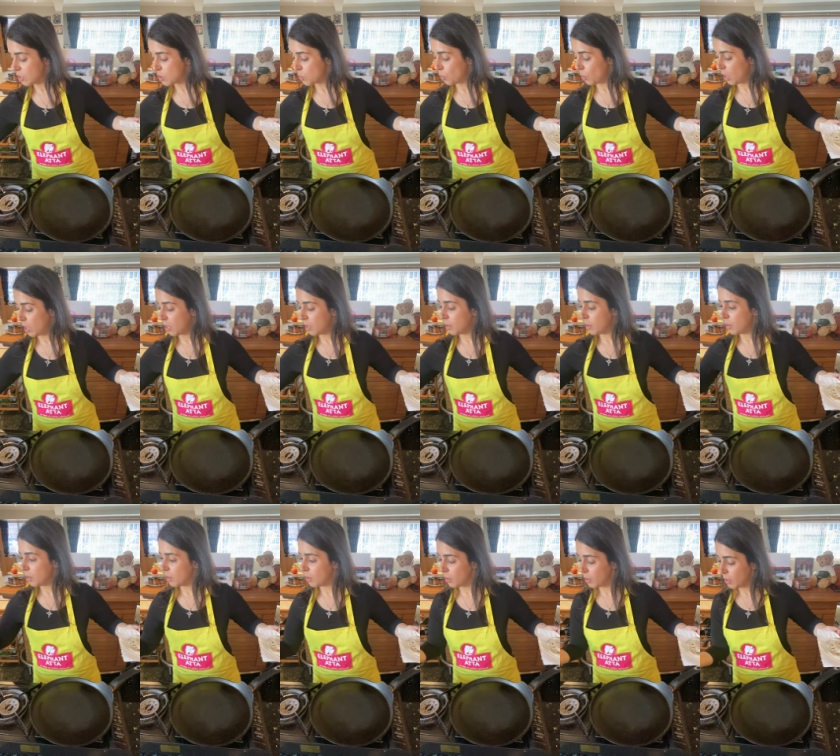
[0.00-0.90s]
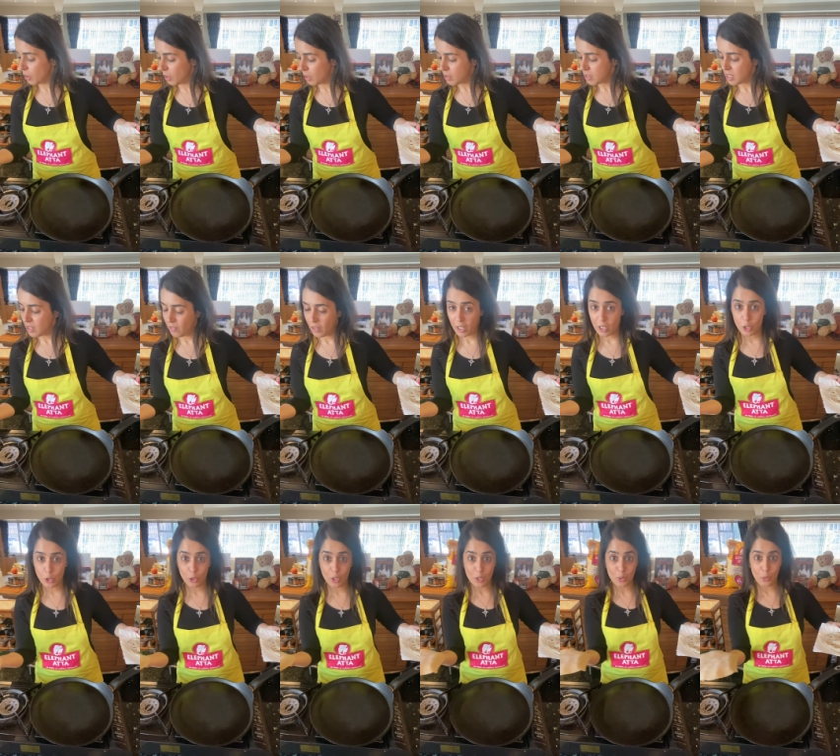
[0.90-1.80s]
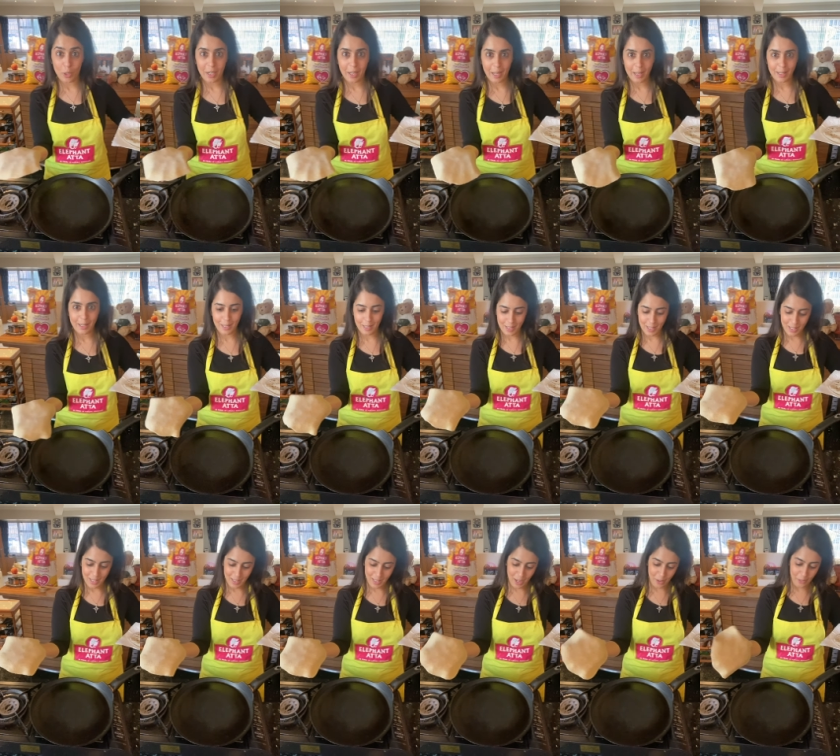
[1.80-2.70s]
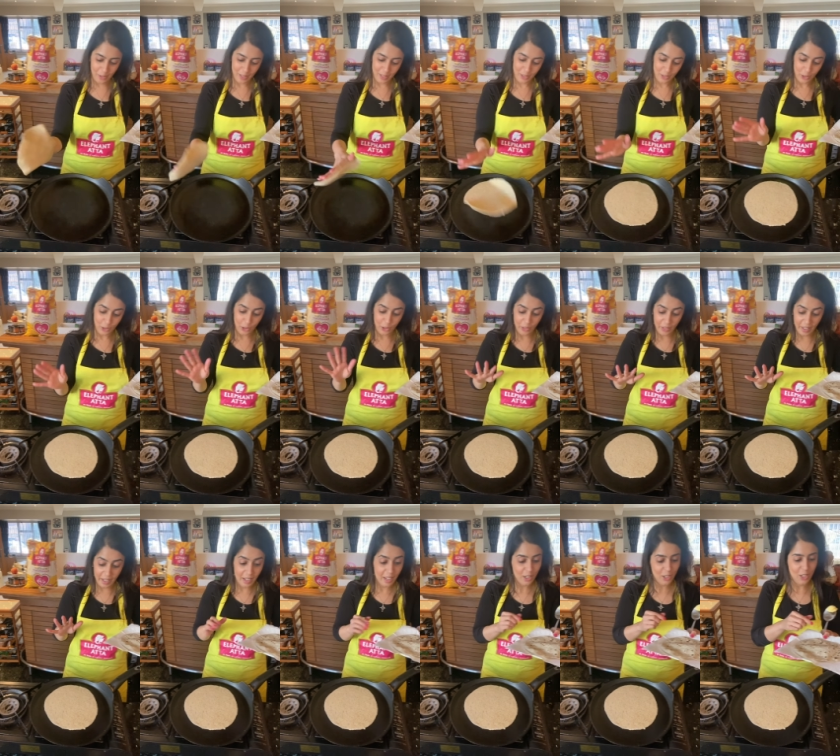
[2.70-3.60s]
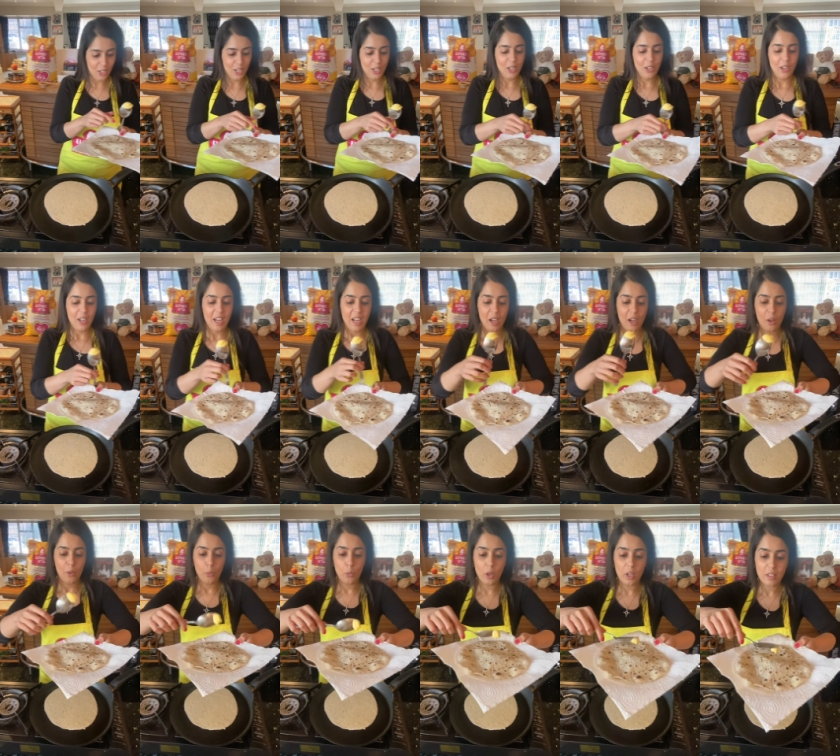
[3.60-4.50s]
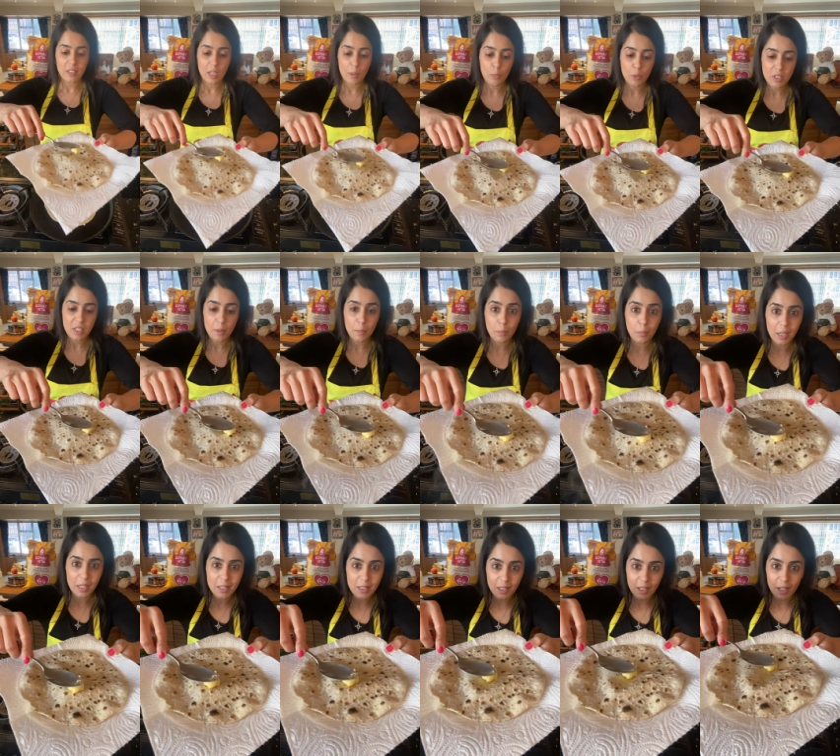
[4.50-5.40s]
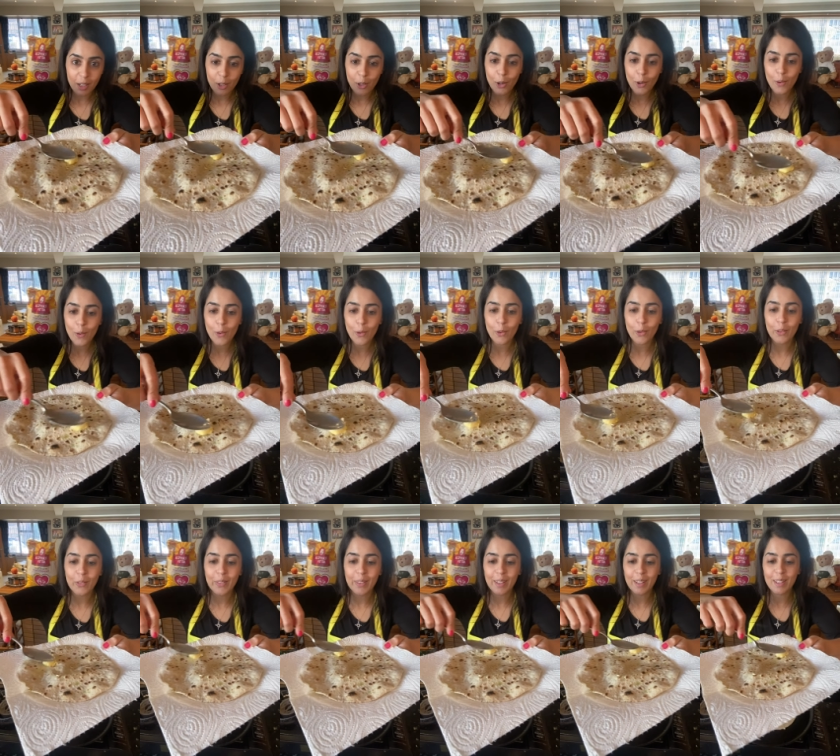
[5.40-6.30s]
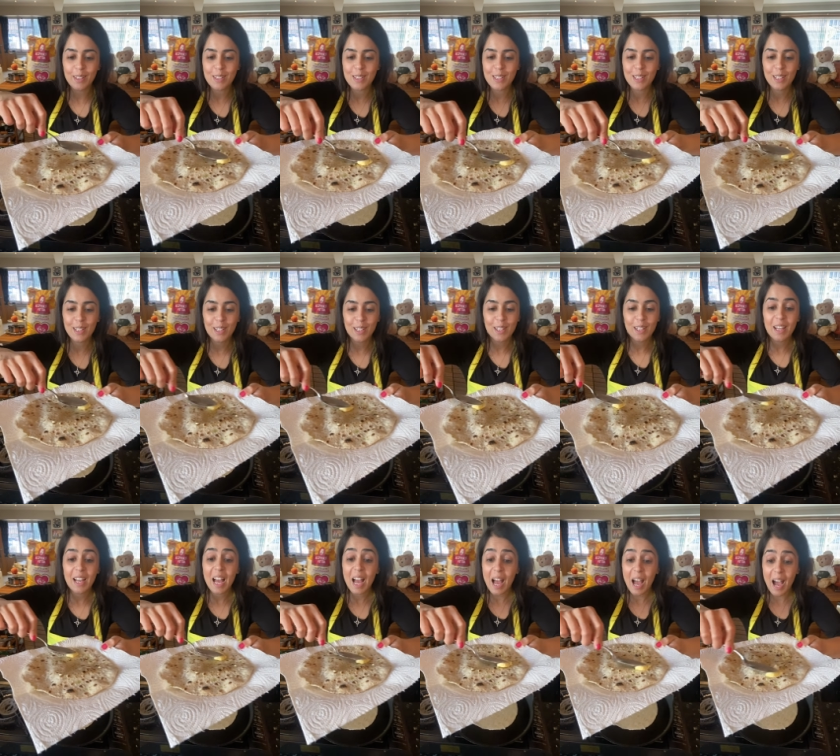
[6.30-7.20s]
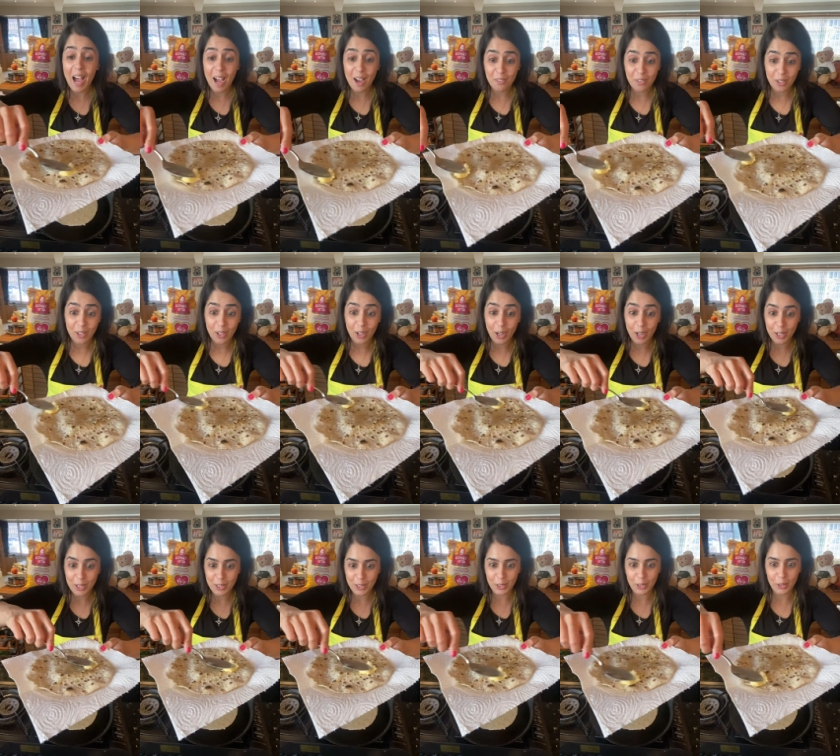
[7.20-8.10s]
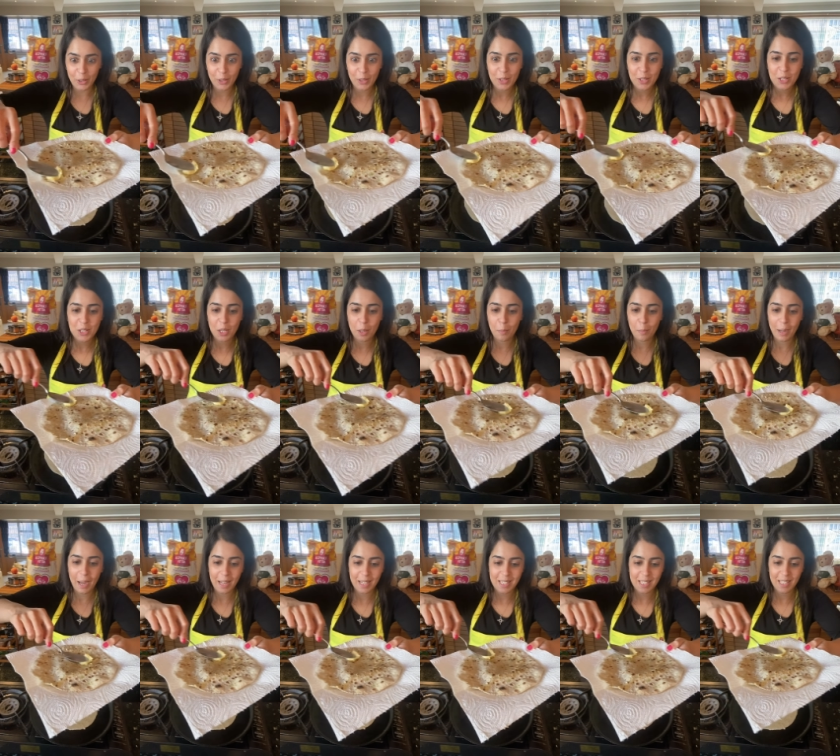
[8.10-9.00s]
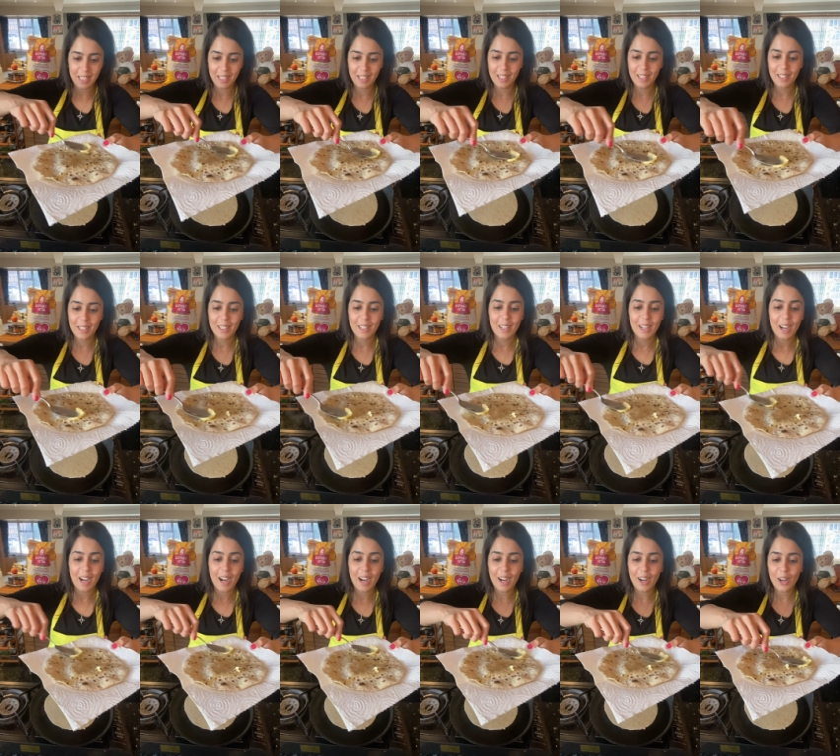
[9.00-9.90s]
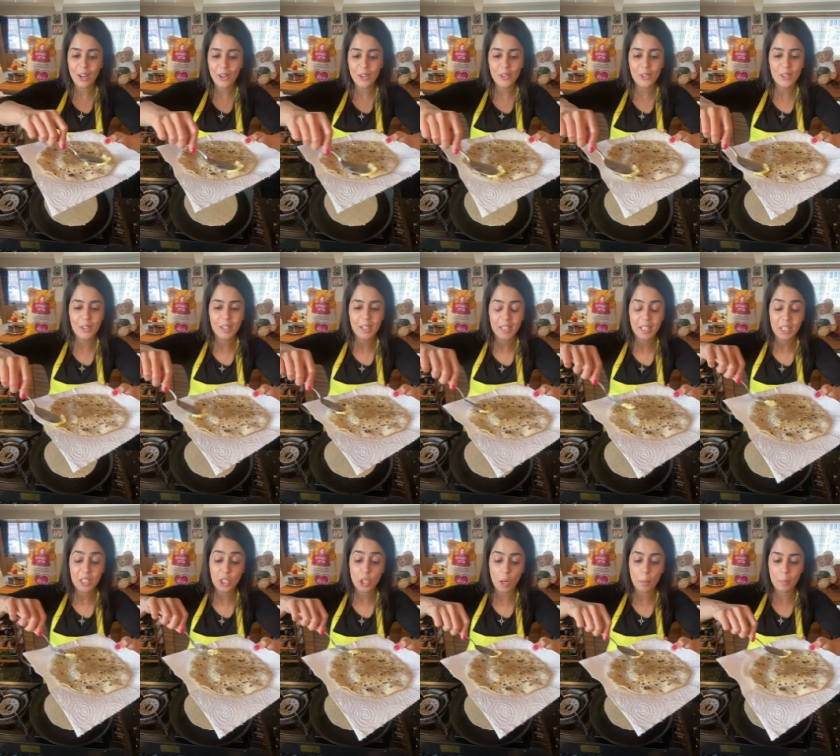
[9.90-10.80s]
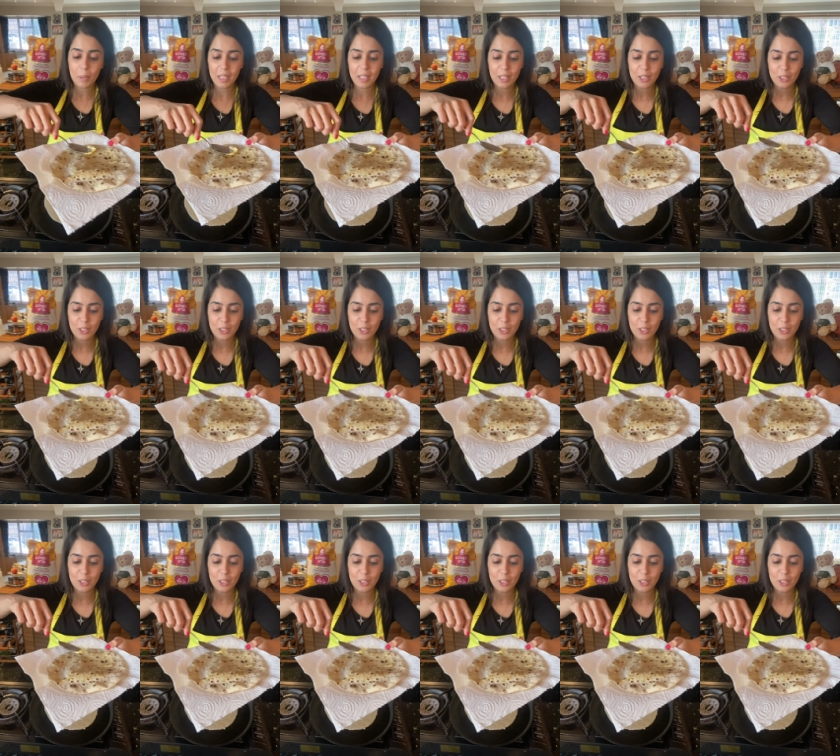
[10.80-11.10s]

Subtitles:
one, see if I can do this one-handed, that one on there, whilst I put some butter on this avocado chapatti. How yummy